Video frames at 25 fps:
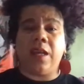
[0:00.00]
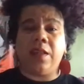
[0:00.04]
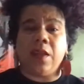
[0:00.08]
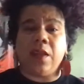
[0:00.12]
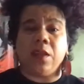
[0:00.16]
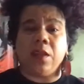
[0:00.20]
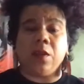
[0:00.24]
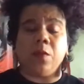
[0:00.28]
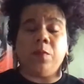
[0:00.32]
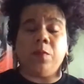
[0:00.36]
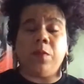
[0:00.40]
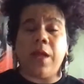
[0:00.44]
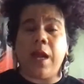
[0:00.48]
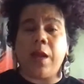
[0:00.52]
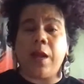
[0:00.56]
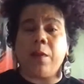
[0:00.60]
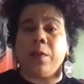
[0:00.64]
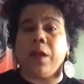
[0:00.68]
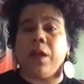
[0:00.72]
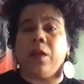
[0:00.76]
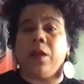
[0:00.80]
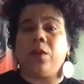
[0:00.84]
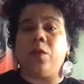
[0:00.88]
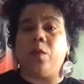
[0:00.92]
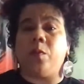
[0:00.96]
that the Black
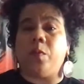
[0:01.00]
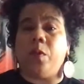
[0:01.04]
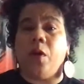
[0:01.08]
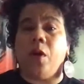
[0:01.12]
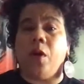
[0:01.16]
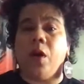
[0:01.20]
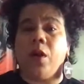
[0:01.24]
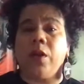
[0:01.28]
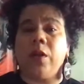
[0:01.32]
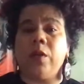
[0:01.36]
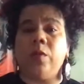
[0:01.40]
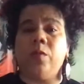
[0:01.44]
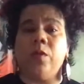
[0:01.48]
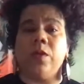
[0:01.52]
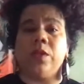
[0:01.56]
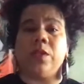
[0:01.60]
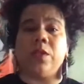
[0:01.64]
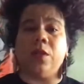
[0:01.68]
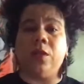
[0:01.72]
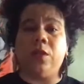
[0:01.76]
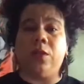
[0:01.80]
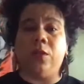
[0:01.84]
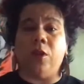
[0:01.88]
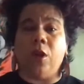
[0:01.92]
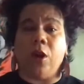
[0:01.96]
Panther Party was the
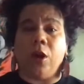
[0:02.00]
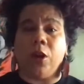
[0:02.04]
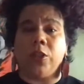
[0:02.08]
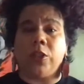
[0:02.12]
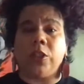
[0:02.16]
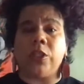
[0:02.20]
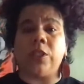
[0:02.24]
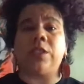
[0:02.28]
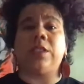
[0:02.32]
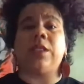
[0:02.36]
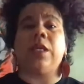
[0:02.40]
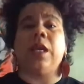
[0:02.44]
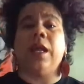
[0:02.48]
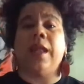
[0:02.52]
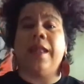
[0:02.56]
largest